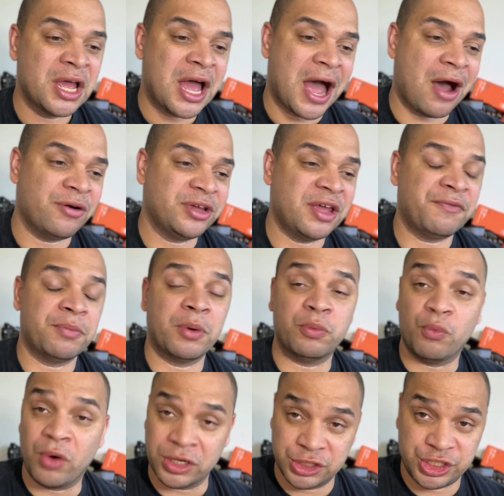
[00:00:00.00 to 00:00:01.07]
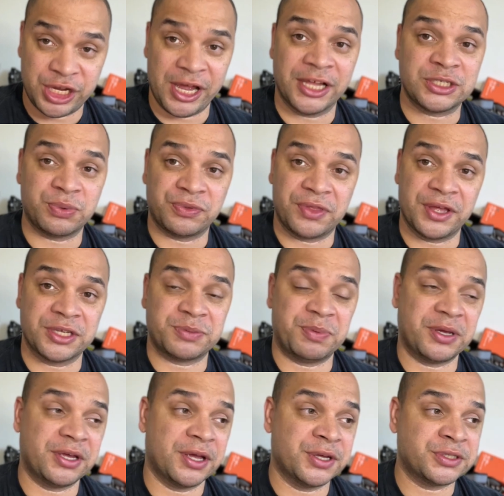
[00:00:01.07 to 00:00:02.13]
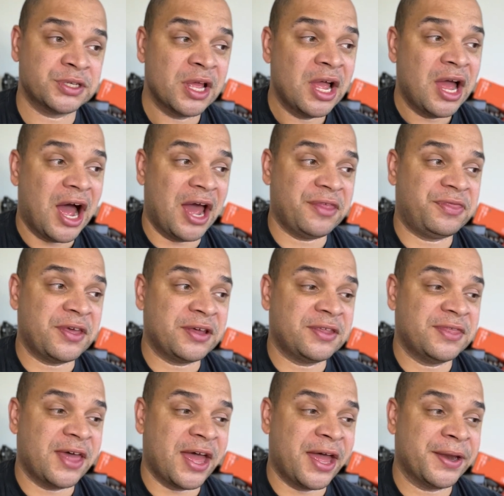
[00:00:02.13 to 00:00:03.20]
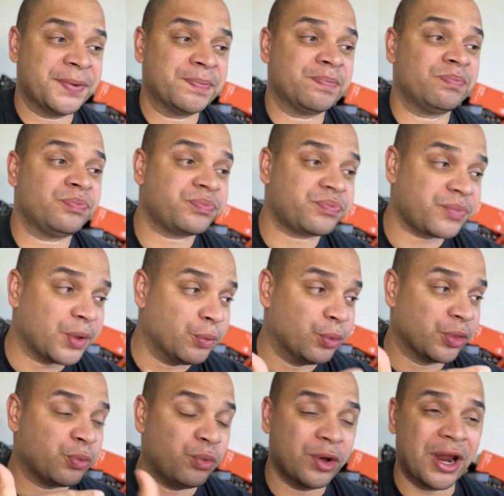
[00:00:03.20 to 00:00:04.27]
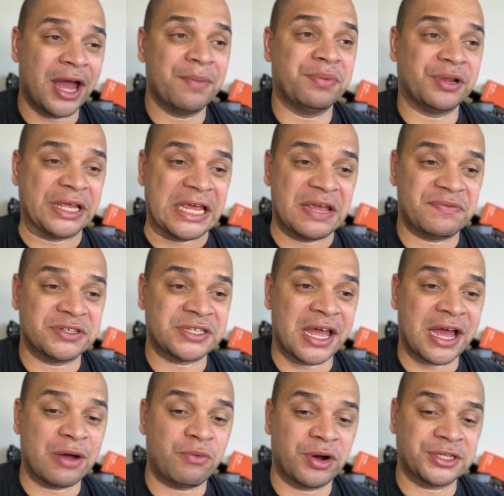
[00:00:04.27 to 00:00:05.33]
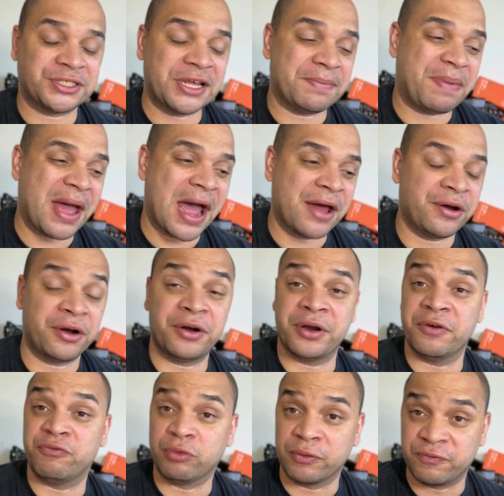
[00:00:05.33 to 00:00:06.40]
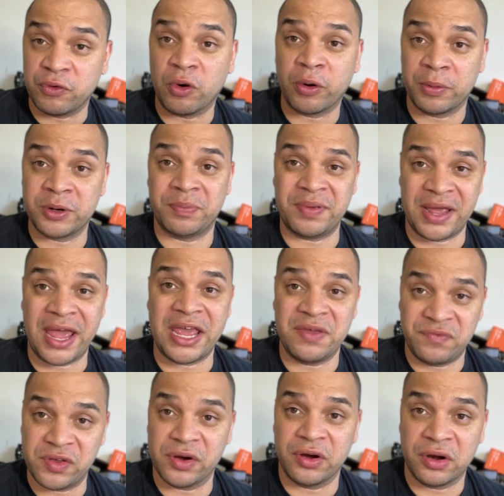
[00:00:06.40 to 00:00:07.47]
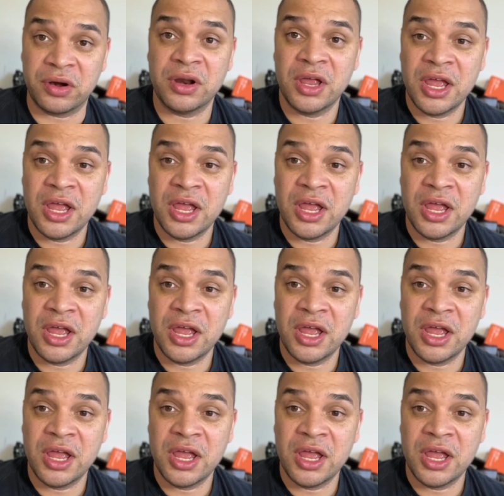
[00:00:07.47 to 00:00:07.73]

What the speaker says: I would give him a one chance with this, because I think that with what I believe is that I want to see a pattern of reformed behavior